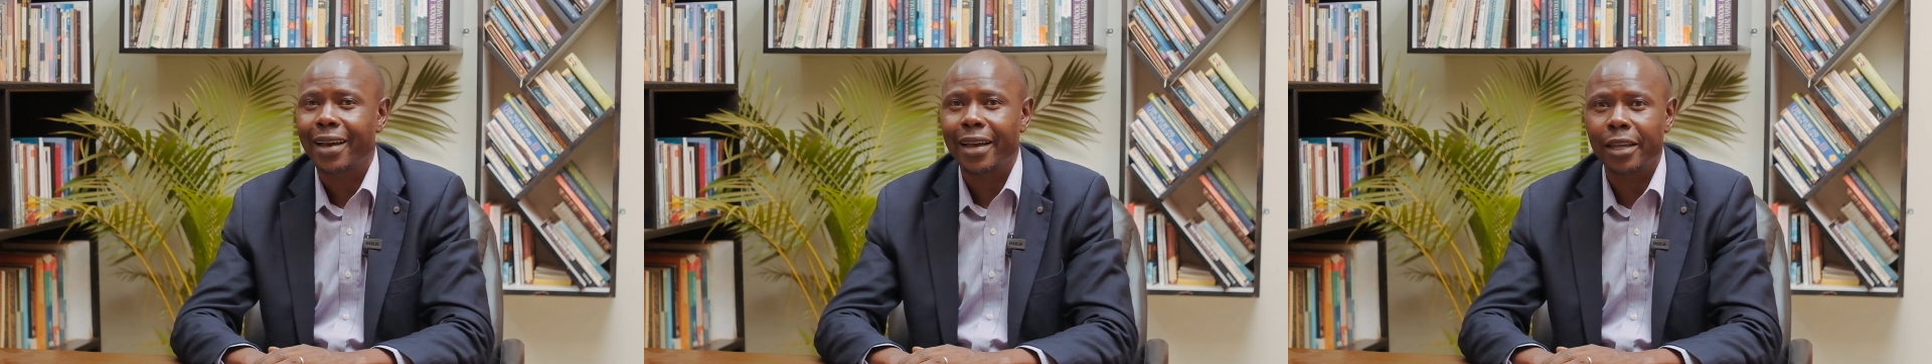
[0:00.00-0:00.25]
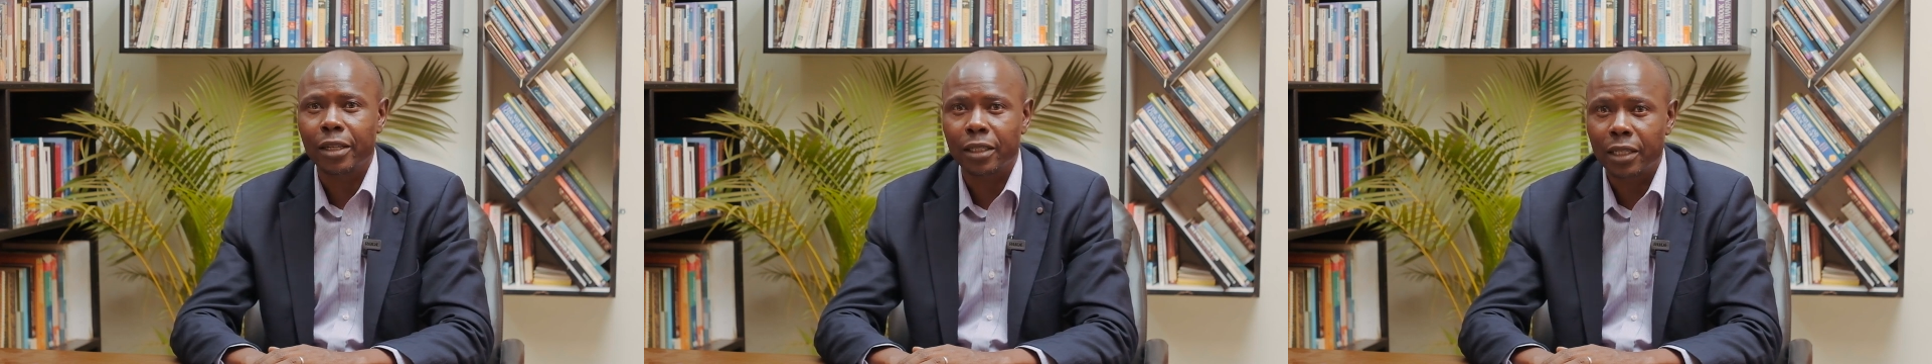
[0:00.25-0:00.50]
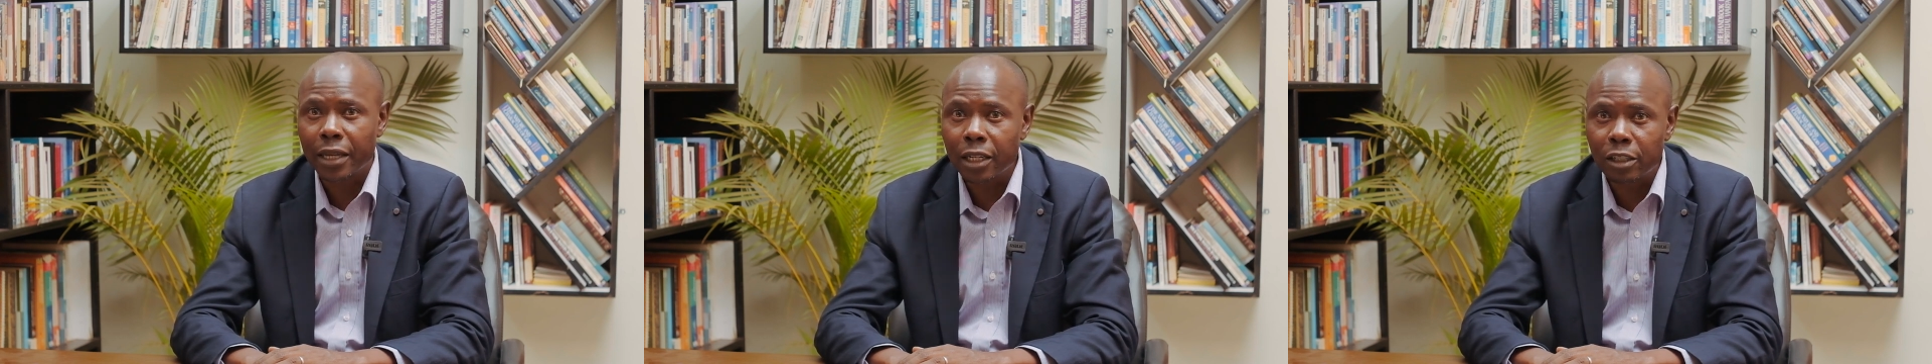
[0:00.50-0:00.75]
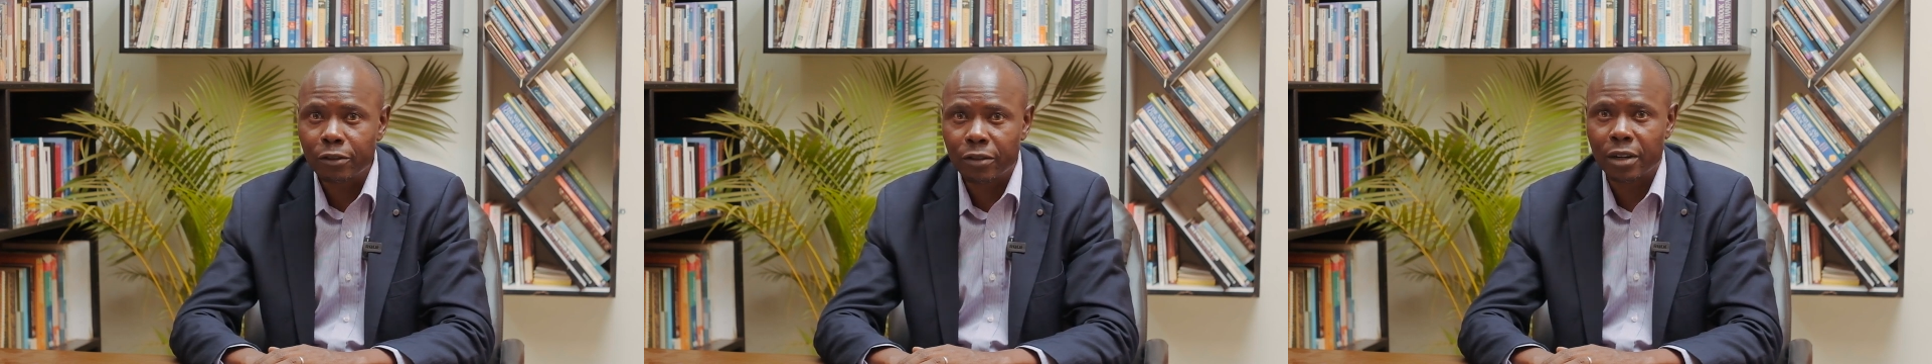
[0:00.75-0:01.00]
It
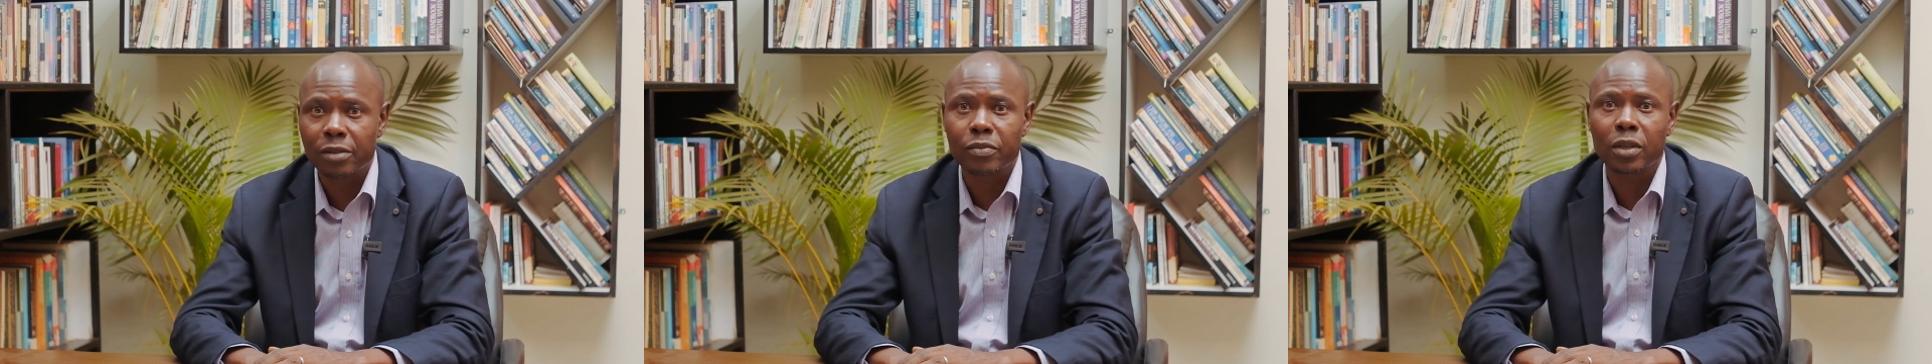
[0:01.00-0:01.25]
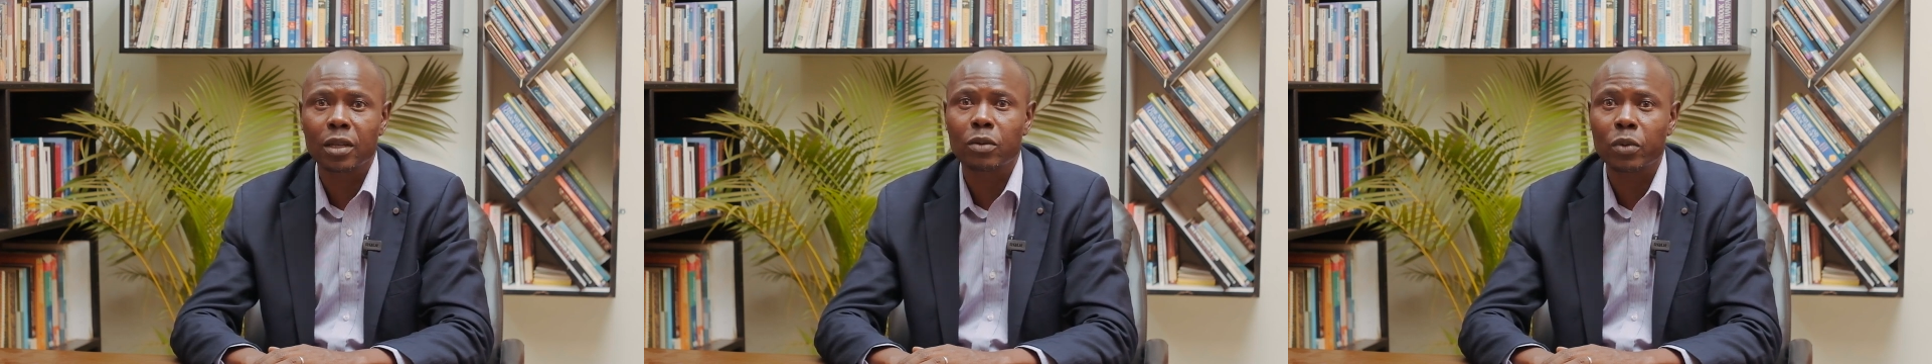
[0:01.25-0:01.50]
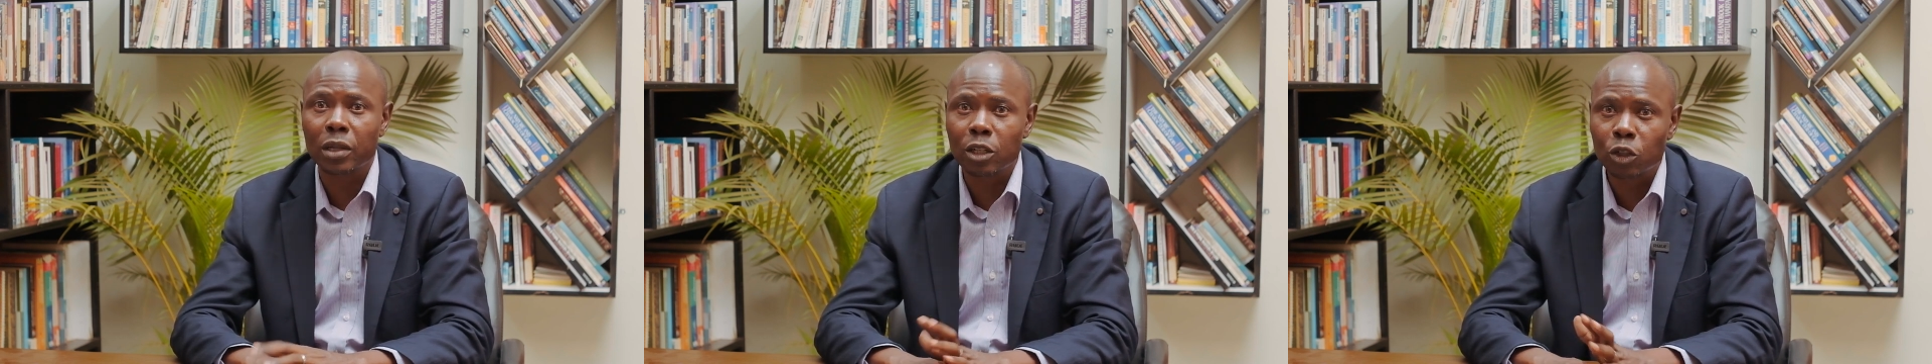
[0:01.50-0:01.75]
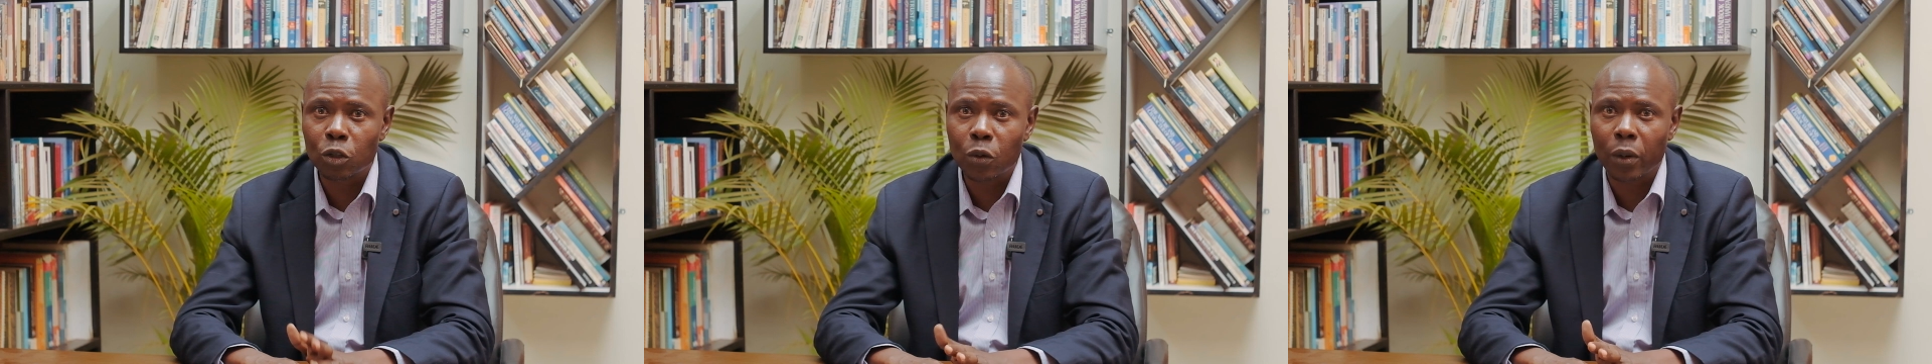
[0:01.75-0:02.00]
hit very big. Within
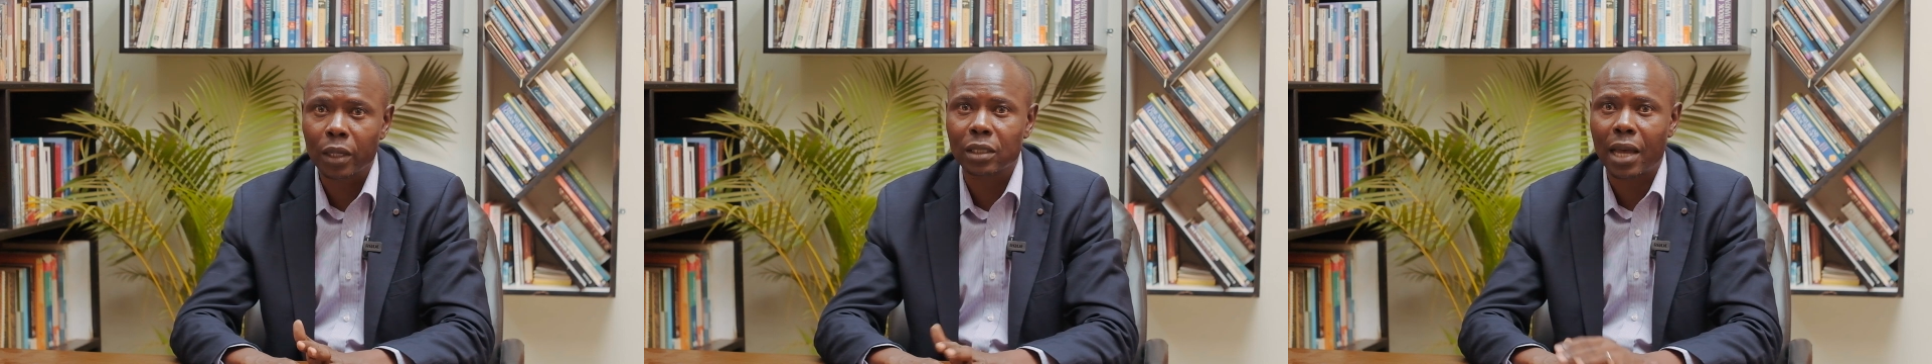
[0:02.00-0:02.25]
2 weeks,